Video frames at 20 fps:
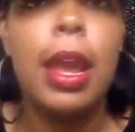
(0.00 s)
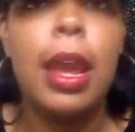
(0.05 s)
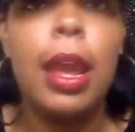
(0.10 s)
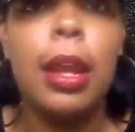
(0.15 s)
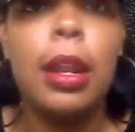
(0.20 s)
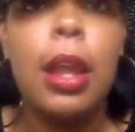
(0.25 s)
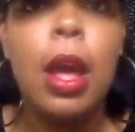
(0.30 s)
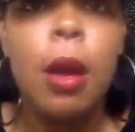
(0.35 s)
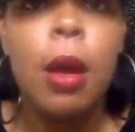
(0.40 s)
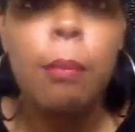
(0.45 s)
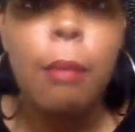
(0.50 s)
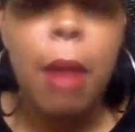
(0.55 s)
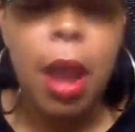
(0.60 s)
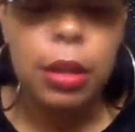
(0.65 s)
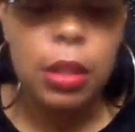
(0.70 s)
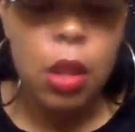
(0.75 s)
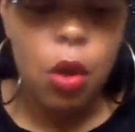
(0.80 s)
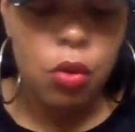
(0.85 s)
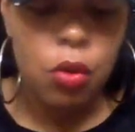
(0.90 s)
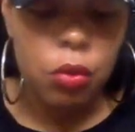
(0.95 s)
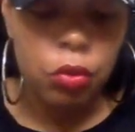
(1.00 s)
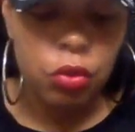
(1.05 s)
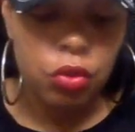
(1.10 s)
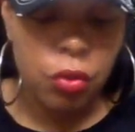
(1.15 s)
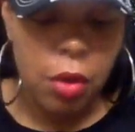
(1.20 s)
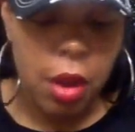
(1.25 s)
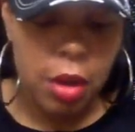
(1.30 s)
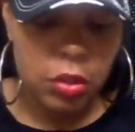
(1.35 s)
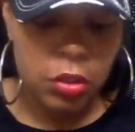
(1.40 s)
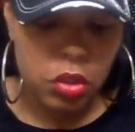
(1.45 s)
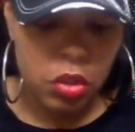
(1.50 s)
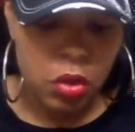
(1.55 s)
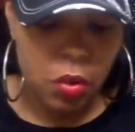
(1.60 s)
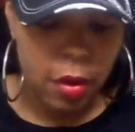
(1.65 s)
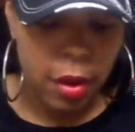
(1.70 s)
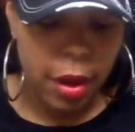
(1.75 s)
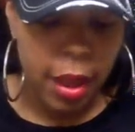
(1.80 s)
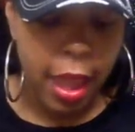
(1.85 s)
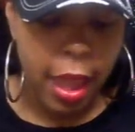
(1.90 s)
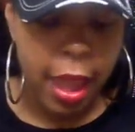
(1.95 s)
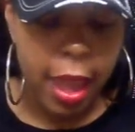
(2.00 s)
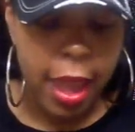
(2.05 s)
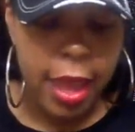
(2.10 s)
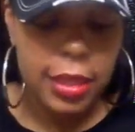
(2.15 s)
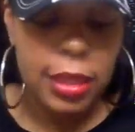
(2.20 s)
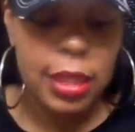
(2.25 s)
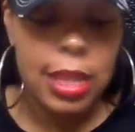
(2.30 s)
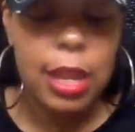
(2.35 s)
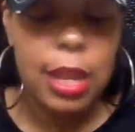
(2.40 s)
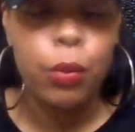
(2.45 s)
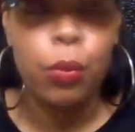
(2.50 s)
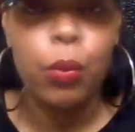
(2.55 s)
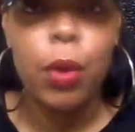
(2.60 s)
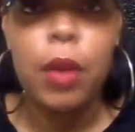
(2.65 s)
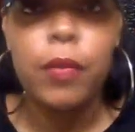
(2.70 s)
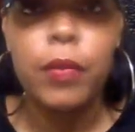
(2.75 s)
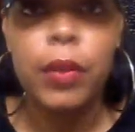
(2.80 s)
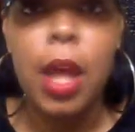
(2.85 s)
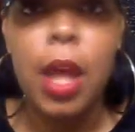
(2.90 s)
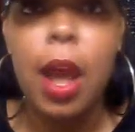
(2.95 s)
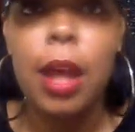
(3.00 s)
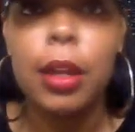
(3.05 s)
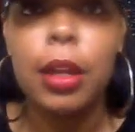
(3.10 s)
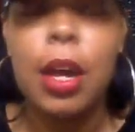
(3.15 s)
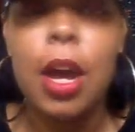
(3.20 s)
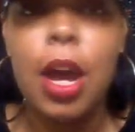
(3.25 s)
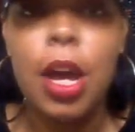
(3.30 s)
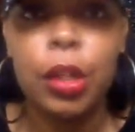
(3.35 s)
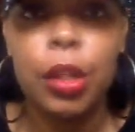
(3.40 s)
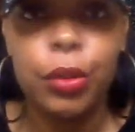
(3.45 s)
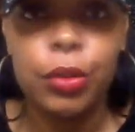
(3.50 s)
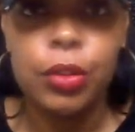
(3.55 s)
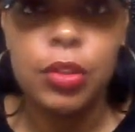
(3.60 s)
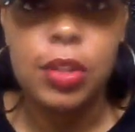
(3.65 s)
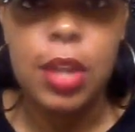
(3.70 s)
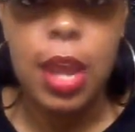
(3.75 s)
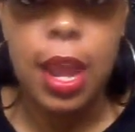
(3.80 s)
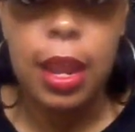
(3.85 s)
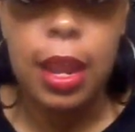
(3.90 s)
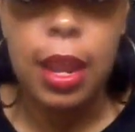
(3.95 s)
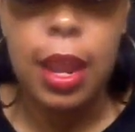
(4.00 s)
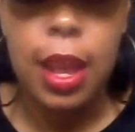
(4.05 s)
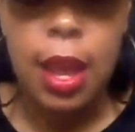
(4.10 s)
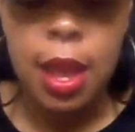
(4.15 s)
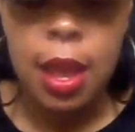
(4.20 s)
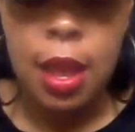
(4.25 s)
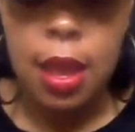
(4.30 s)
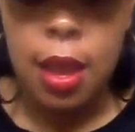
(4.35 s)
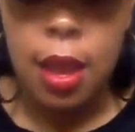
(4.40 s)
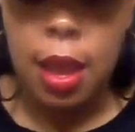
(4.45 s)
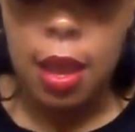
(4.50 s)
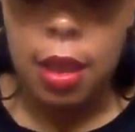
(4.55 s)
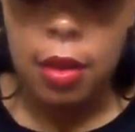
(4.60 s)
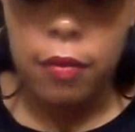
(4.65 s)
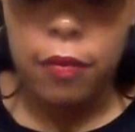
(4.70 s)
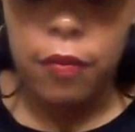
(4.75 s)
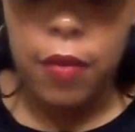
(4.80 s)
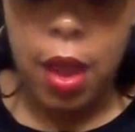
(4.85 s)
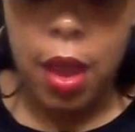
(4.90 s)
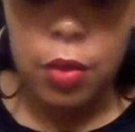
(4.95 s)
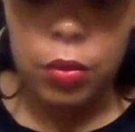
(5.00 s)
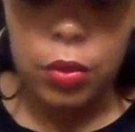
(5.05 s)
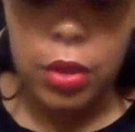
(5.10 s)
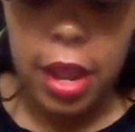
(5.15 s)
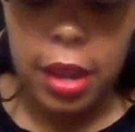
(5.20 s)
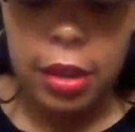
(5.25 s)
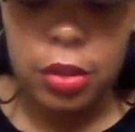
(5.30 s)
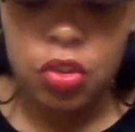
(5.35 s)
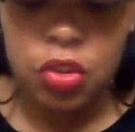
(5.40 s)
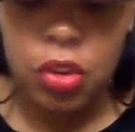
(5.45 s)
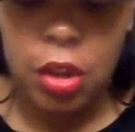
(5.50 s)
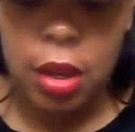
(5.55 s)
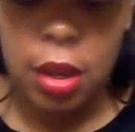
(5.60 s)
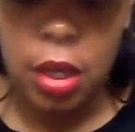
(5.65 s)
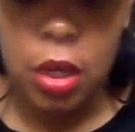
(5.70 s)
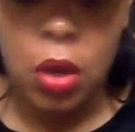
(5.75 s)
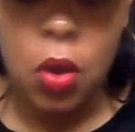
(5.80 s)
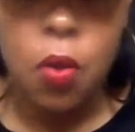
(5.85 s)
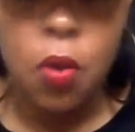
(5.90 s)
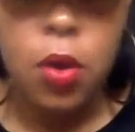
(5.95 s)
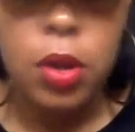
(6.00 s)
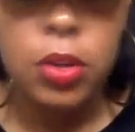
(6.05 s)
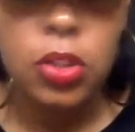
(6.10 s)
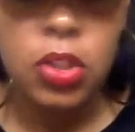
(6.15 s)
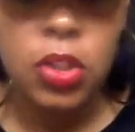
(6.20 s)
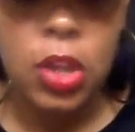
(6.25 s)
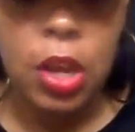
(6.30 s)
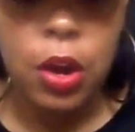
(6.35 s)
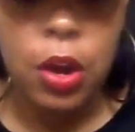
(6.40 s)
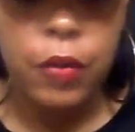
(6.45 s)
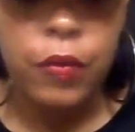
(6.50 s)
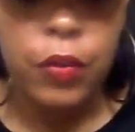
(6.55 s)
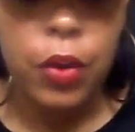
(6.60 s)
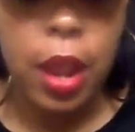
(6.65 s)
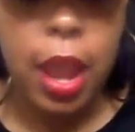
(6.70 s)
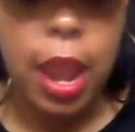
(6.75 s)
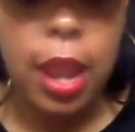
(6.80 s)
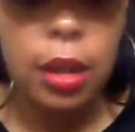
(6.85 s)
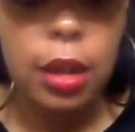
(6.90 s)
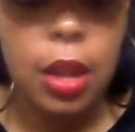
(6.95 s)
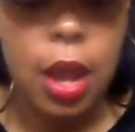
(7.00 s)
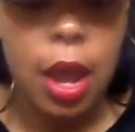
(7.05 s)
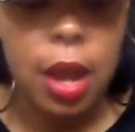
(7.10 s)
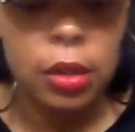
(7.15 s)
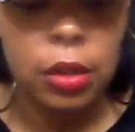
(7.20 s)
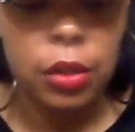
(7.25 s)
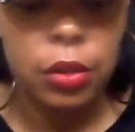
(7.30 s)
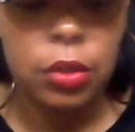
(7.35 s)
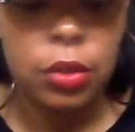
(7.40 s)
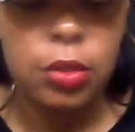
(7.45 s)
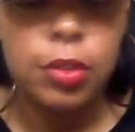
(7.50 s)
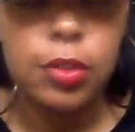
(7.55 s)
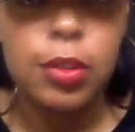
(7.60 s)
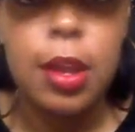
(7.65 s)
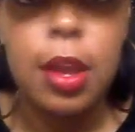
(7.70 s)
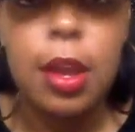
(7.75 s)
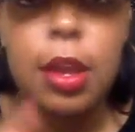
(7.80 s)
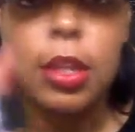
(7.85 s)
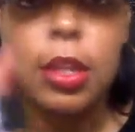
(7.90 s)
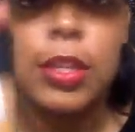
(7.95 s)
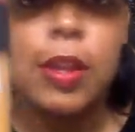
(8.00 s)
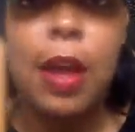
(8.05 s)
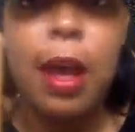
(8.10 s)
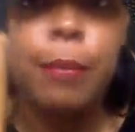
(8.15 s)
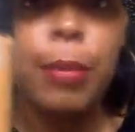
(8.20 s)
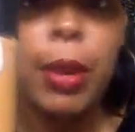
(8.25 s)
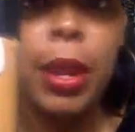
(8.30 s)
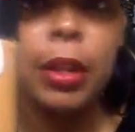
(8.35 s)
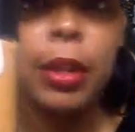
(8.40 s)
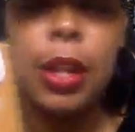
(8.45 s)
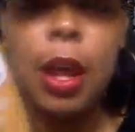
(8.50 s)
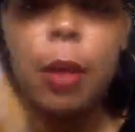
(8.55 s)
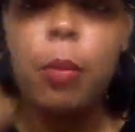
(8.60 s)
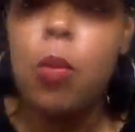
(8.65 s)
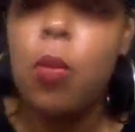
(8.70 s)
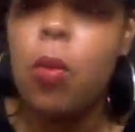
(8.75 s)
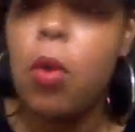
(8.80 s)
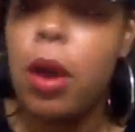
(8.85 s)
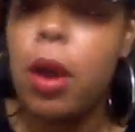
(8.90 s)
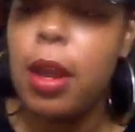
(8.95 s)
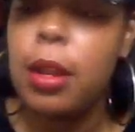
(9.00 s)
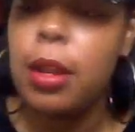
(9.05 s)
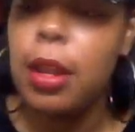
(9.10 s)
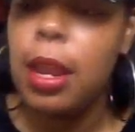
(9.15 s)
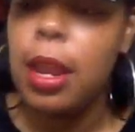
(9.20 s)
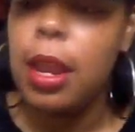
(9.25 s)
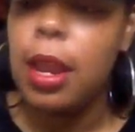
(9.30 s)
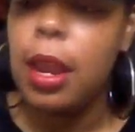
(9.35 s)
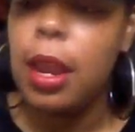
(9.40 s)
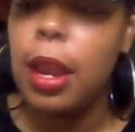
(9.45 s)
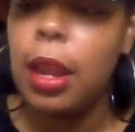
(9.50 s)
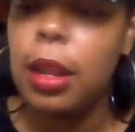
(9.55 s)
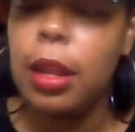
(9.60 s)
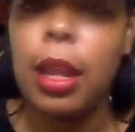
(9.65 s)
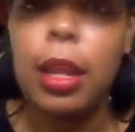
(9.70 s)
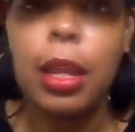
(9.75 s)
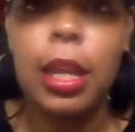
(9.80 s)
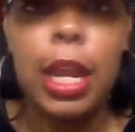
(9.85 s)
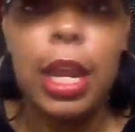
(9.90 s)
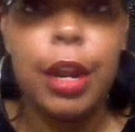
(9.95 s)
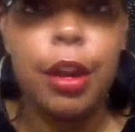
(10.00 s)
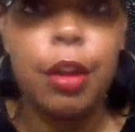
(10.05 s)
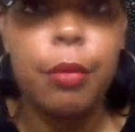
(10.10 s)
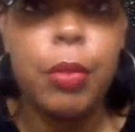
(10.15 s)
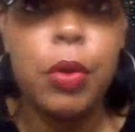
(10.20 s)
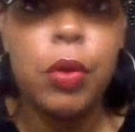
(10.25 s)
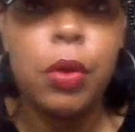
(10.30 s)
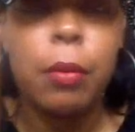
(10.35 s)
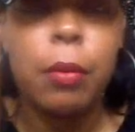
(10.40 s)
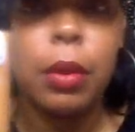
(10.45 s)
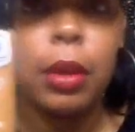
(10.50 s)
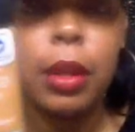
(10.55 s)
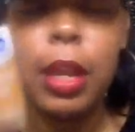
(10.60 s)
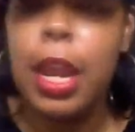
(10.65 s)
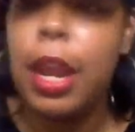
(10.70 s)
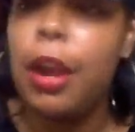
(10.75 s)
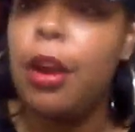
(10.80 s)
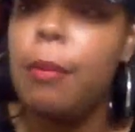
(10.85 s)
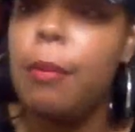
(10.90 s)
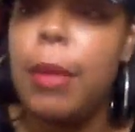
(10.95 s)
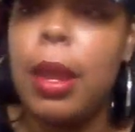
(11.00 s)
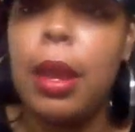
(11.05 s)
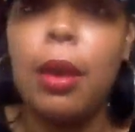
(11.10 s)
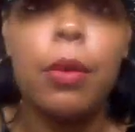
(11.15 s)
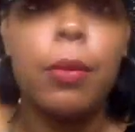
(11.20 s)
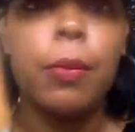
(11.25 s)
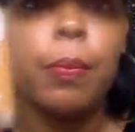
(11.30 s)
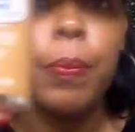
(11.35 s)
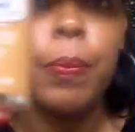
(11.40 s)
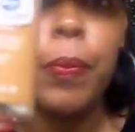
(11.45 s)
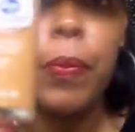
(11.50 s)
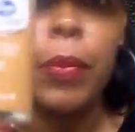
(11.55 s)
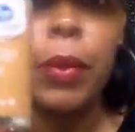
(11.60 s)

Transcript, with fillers: and my local drugstore had the Revlon ColorStay foundation on sale for $8. So I picked up one in caramel caramel.